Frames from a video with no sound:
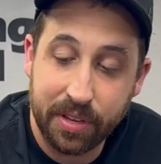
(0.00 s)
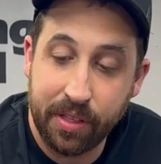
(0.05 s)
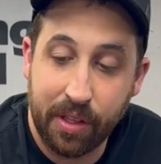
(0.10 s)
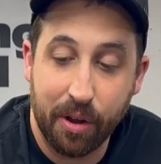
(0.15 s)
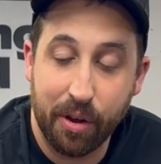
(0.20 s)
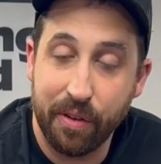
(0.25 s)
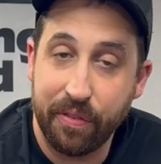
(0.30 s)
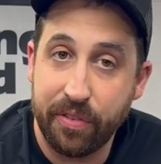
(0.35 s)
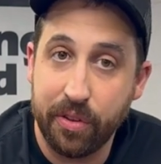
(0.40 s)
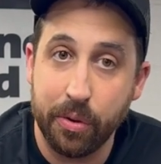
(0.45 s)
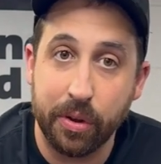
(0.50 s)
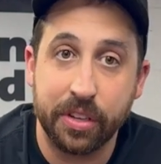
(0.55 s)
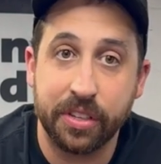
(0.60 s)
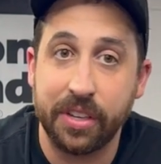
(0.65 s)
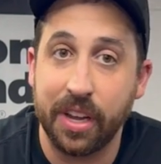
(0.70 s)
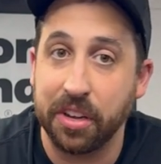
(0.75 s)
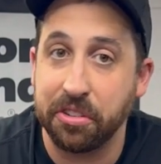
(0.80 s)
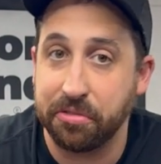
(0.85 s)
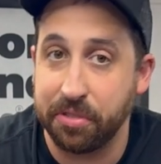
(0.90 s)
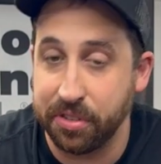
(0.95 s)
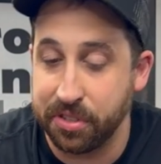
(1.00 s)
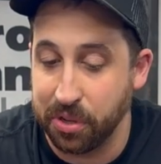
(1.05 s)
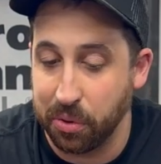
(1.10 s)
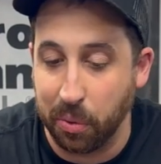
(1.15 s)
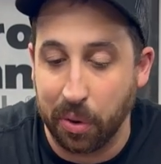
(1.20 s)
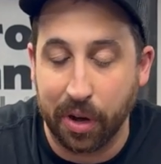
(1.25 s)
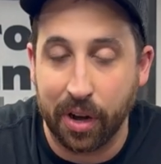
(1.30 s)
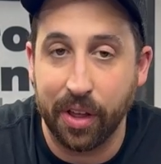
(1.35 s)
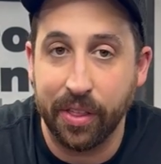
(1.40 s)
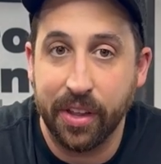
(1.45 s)
And there are a few accessories that
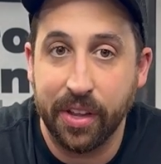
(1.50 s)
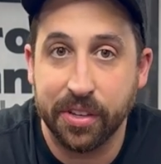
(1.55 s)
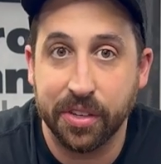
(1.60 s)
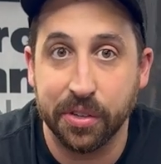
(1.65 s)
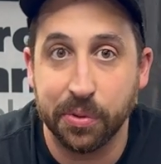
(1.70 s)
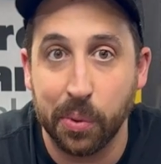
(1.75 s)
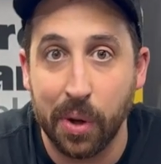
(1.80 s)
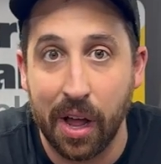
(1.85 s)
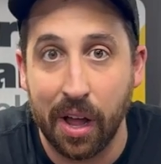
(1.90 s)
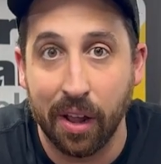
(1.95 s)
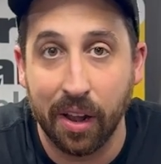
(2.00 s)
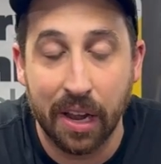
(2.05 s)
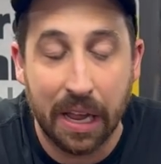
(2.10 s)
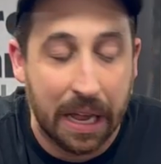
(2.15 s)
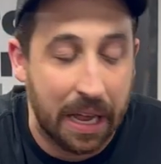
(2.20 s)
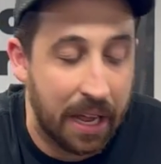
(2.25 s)
work on these as well.